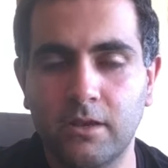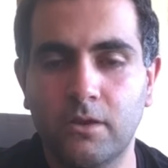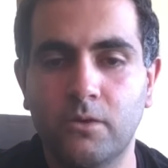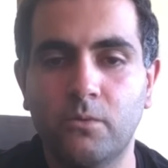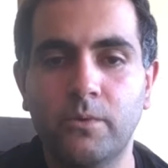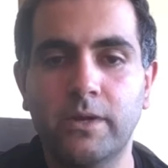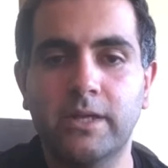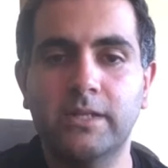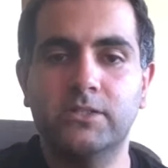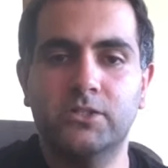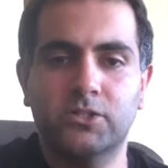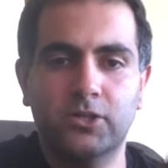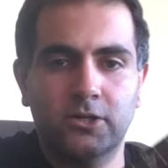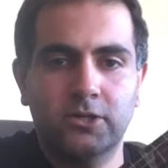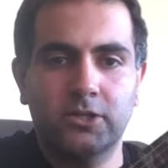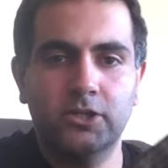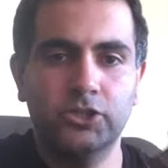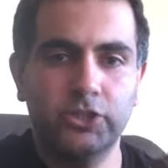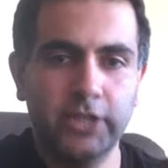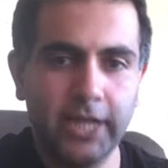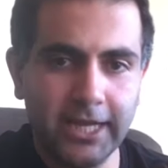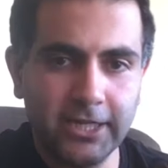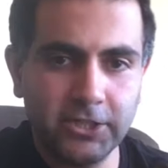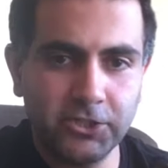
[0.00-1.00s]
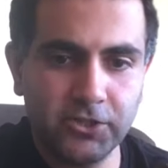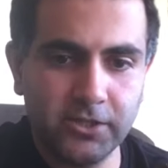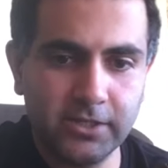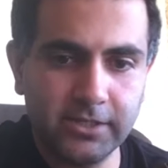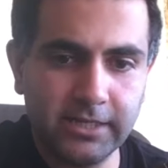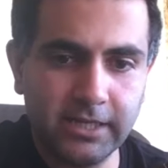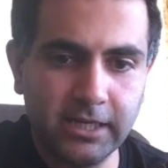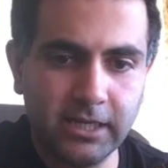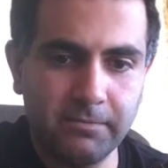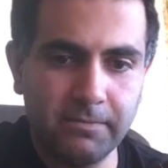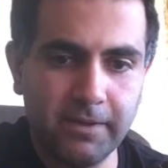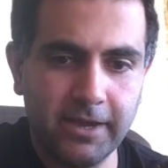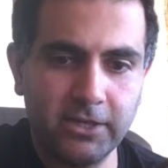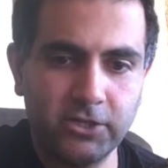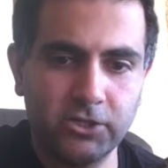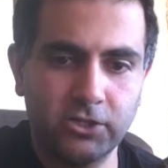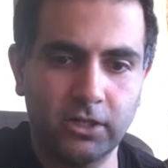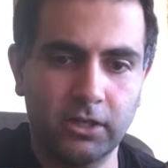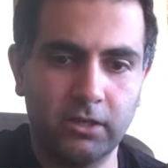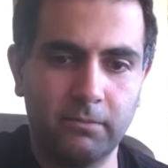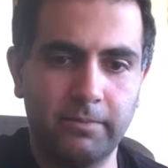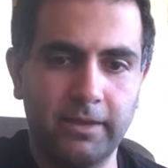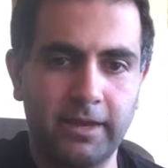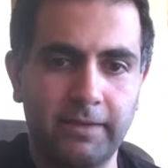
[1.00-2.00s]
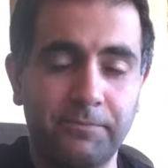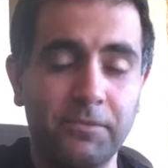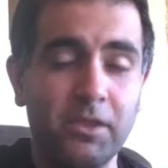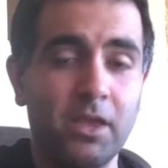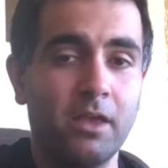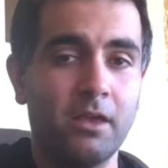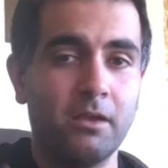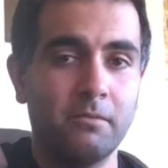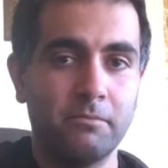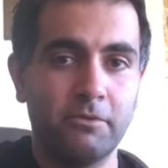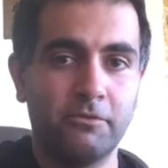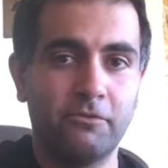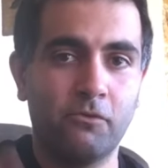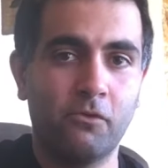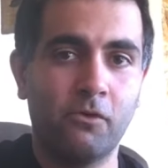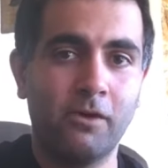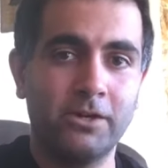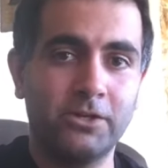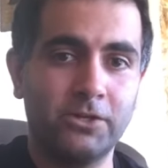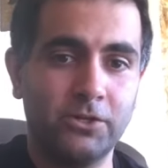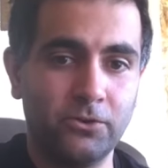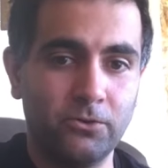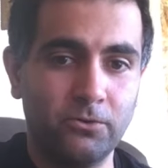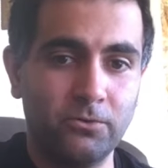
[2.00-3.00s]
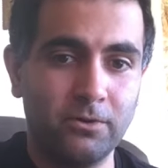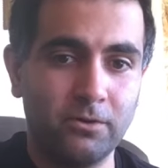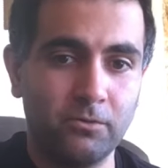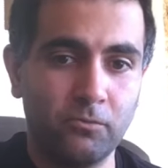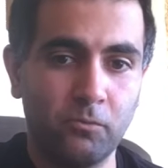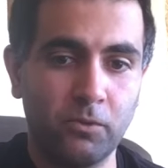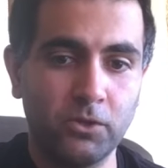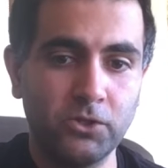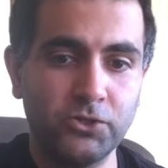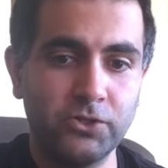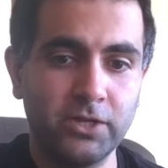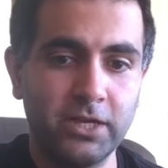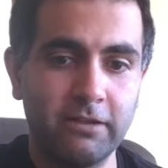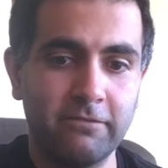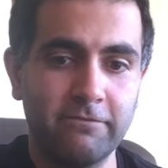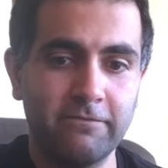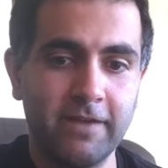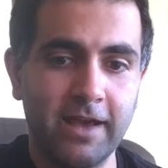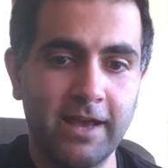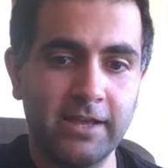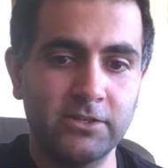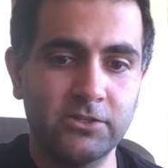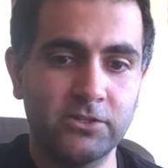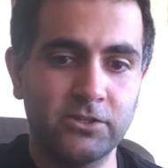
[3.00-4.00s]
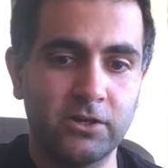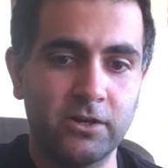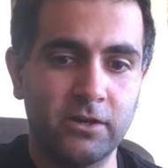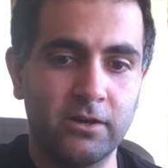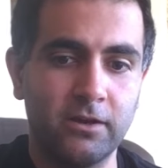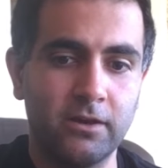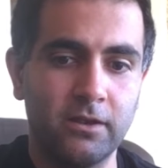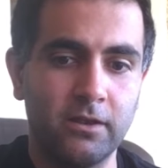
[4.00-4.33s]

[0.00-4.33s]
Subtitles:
we can start to change the syncopation a little bit. Before I do, once you get it faster,